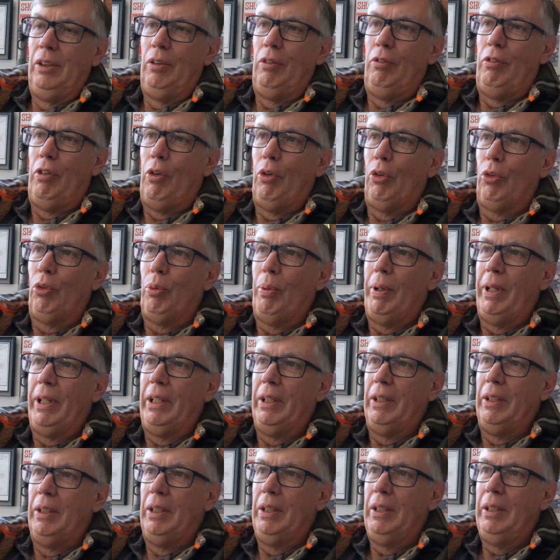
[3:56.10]

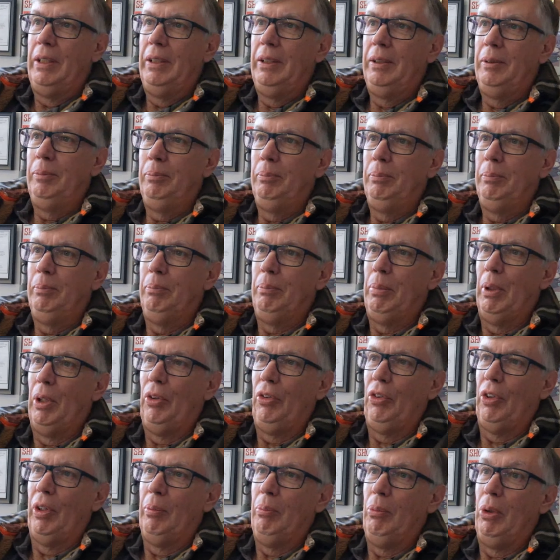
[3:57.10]
Volkswagen
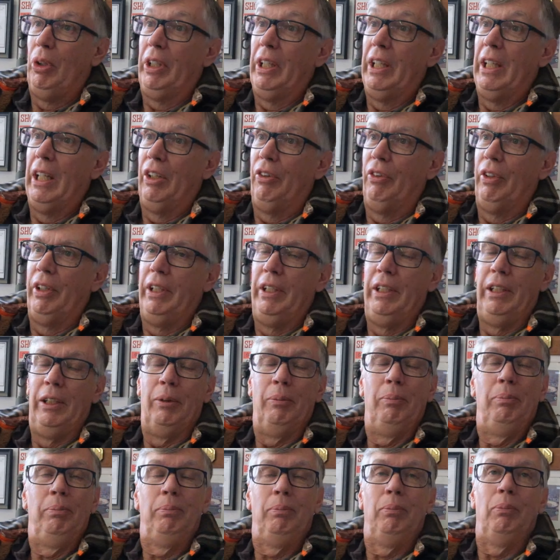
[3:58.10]
bus I'm looking at right now,